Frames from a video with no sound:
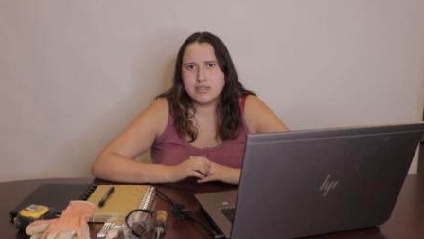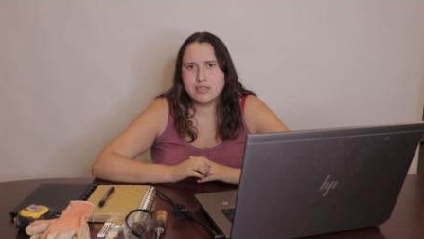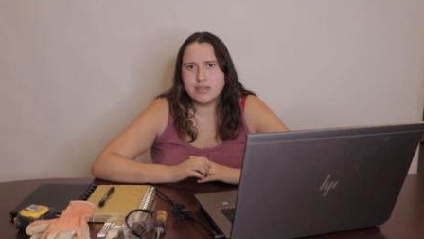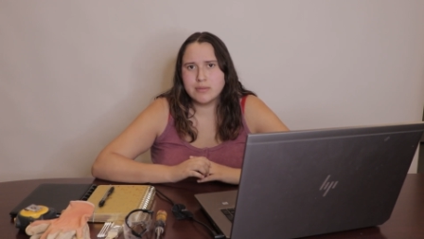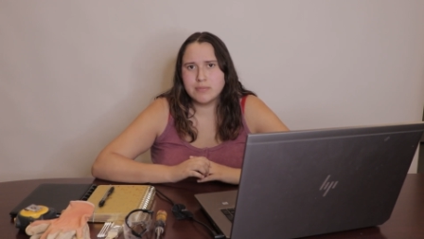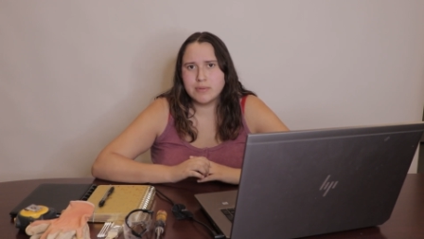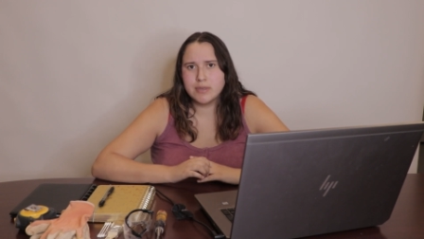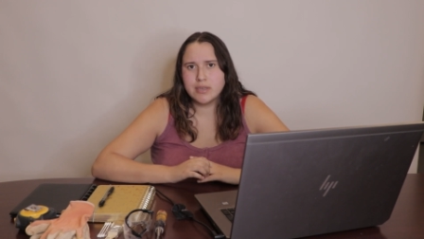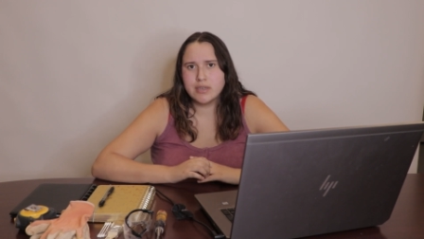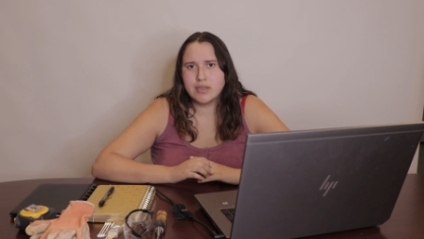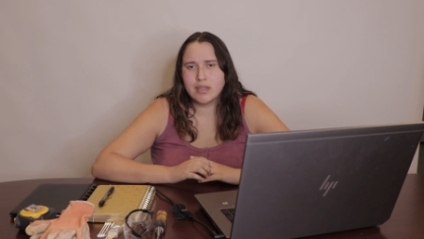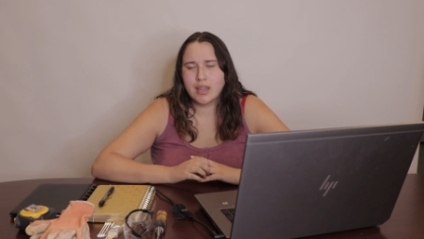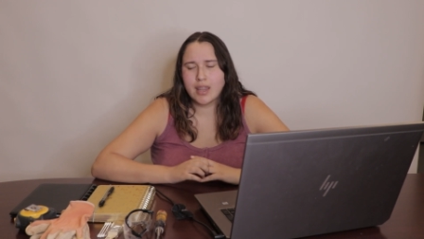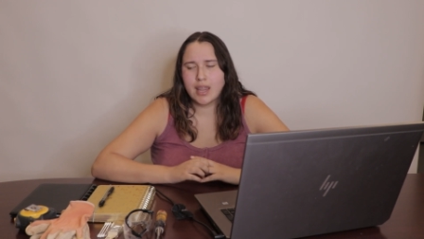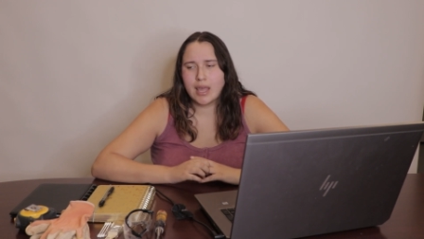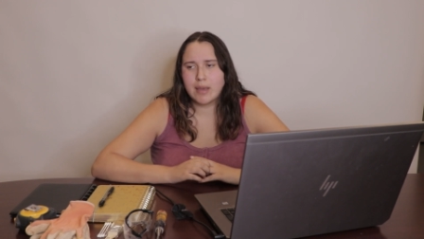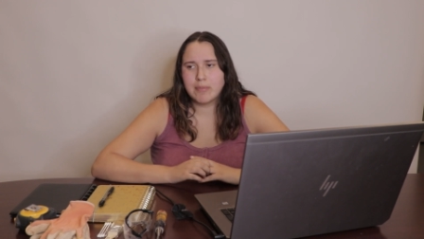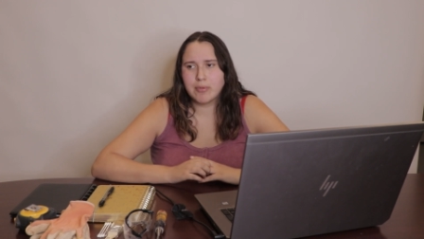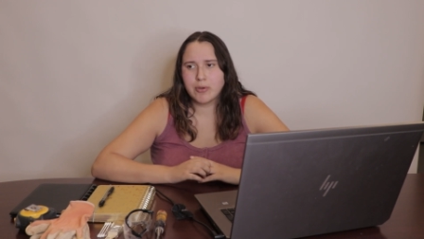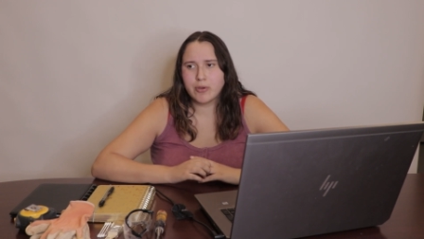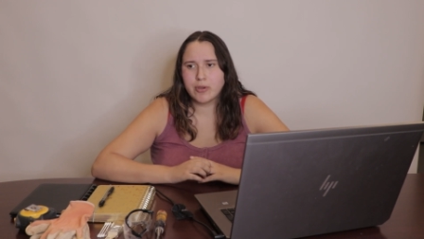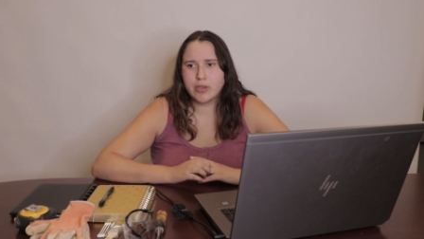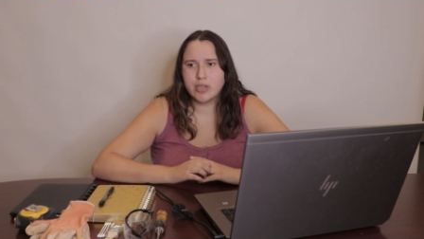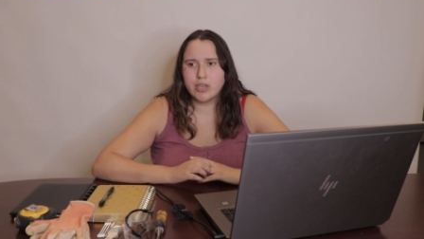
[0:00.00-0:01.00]
to be a
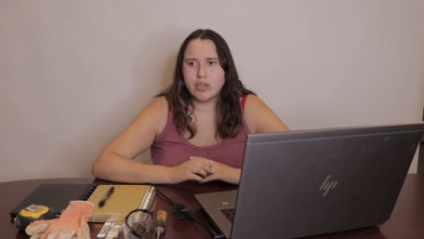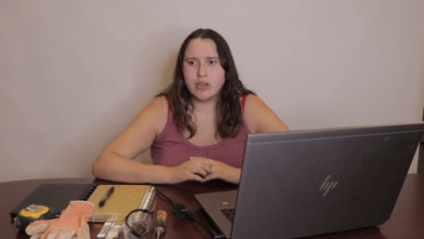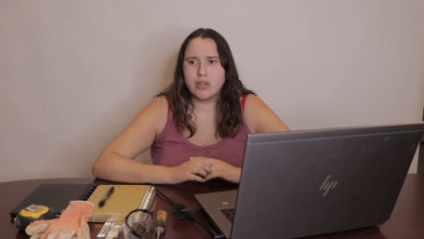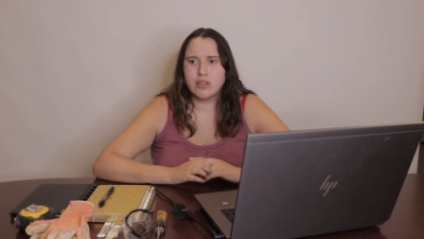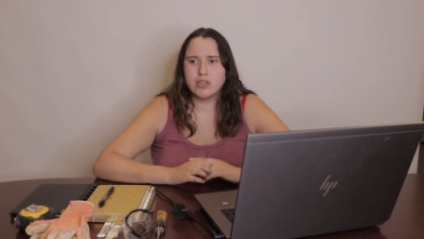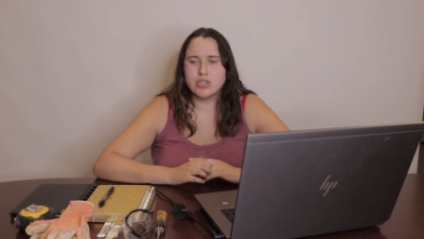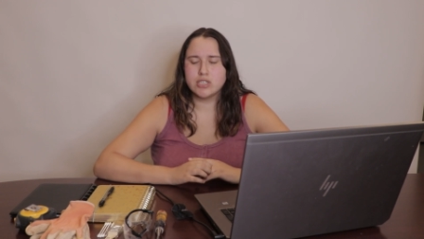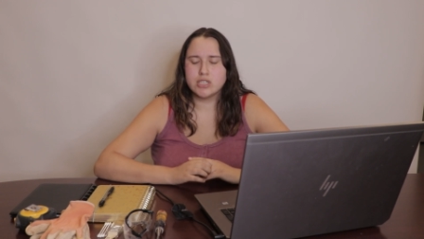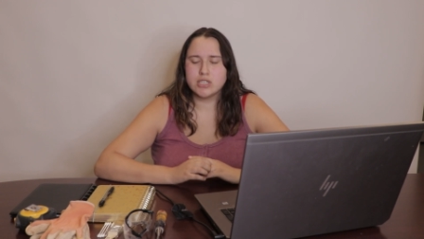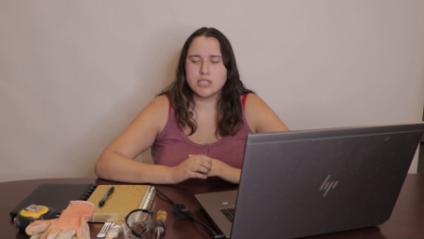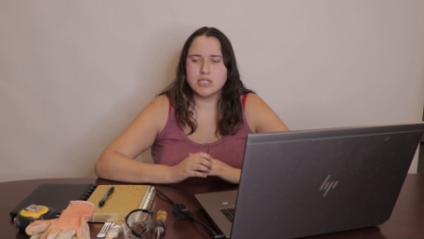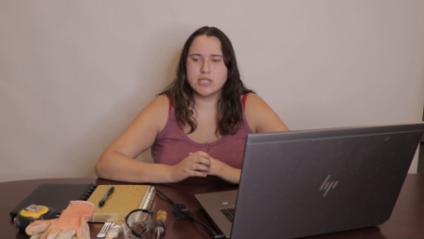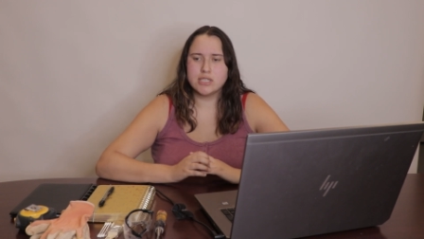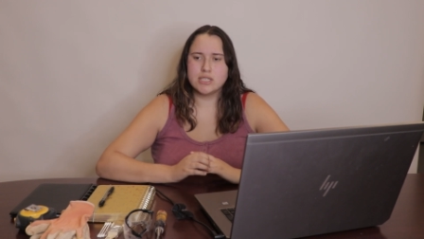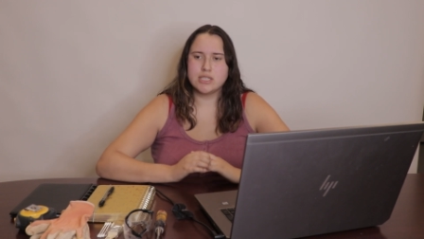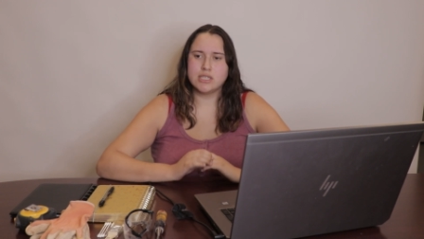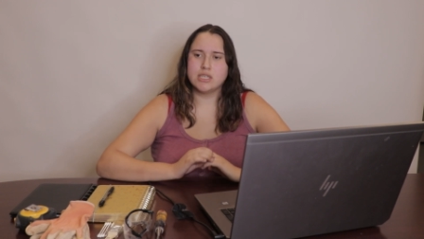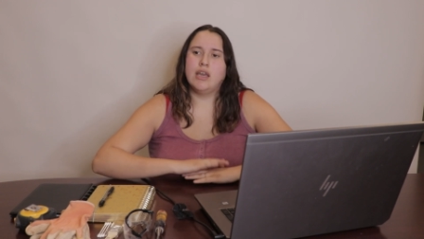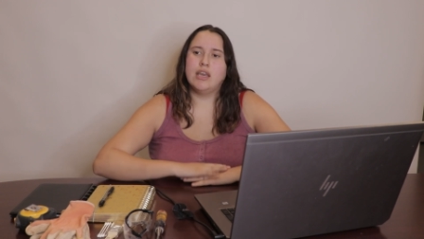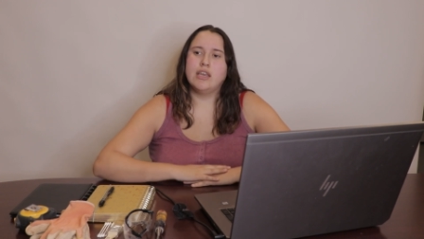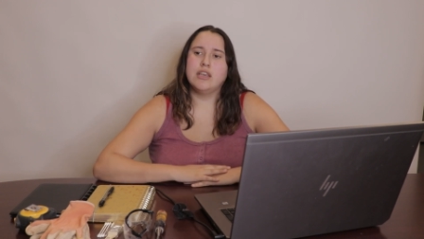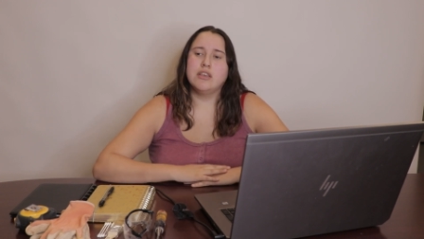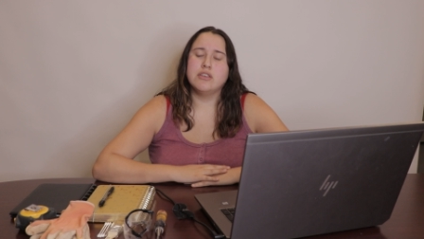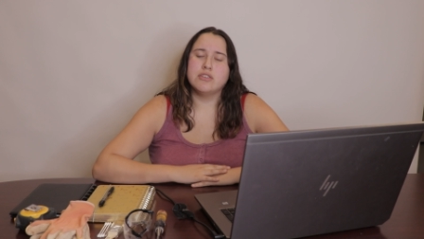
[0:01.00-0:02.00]
lab archaeologist
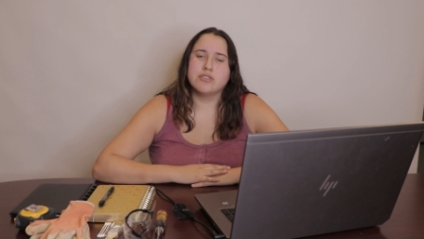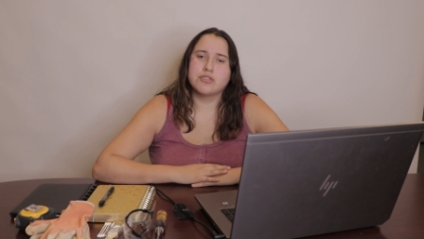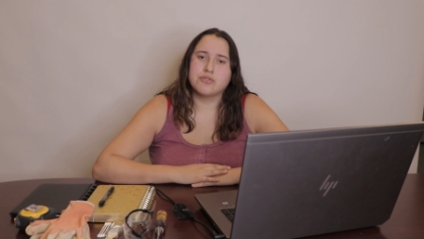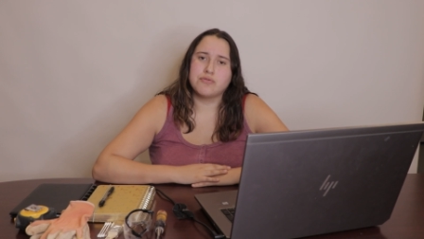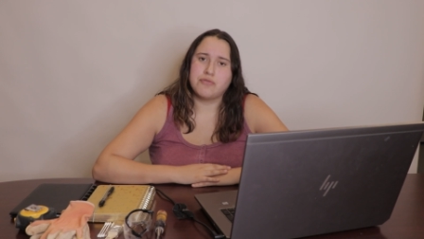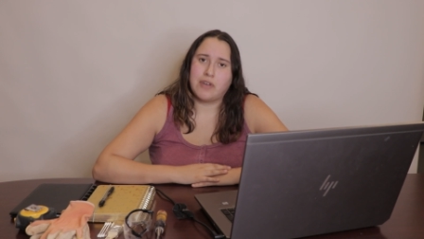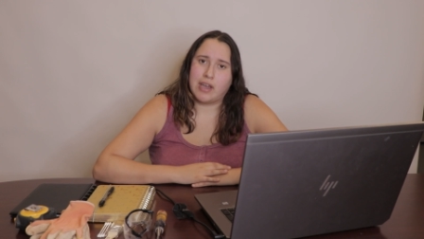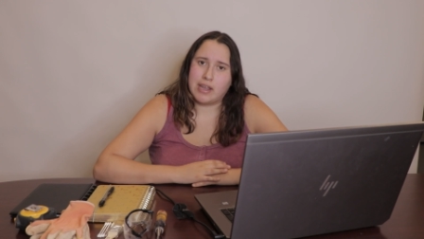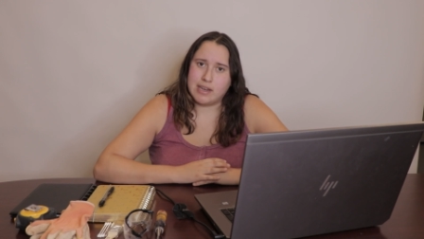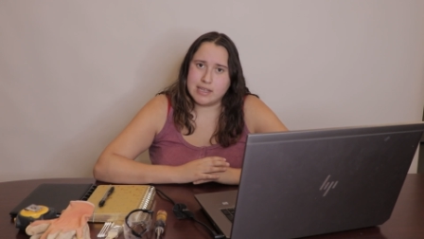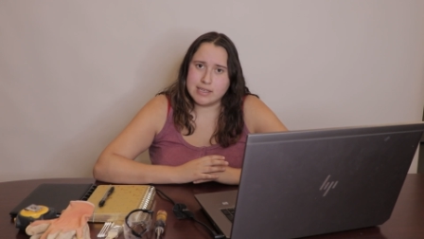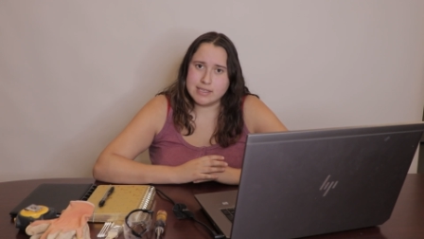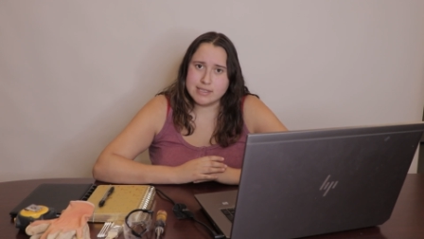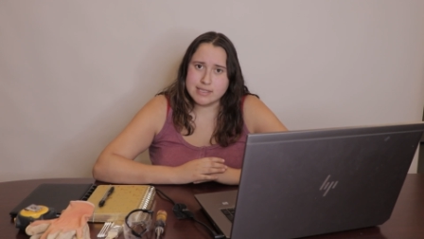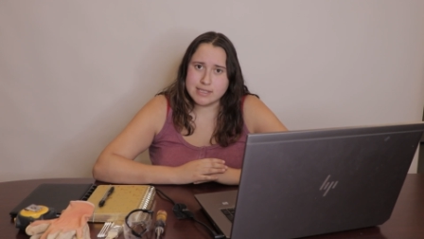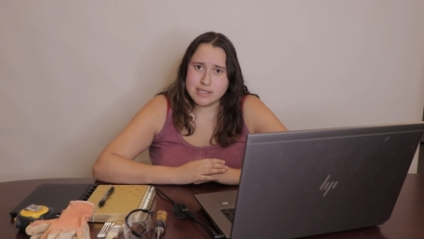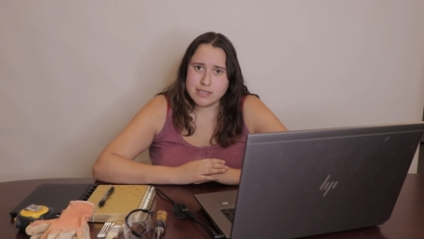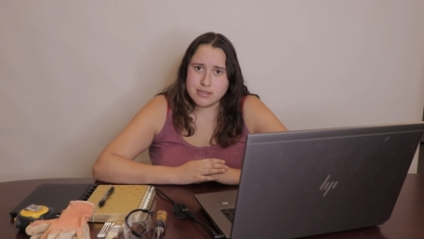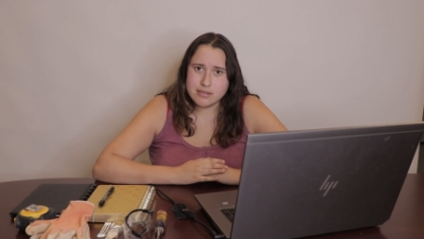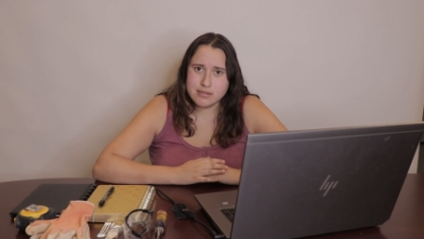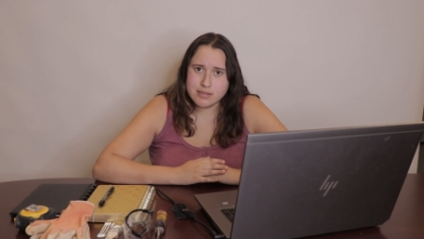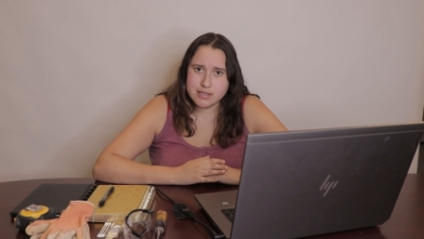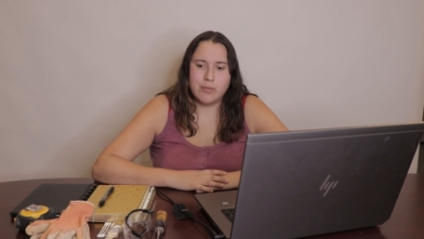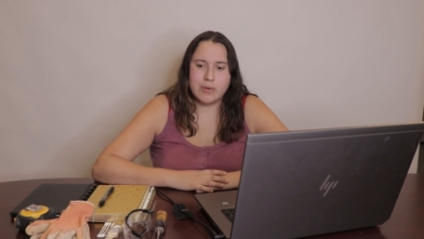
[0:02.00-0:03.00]
is writing
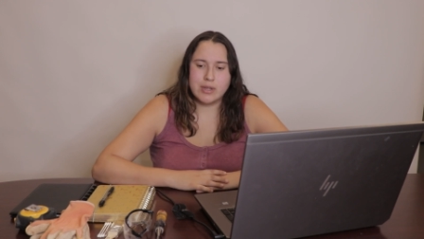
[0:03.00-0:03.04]
skills.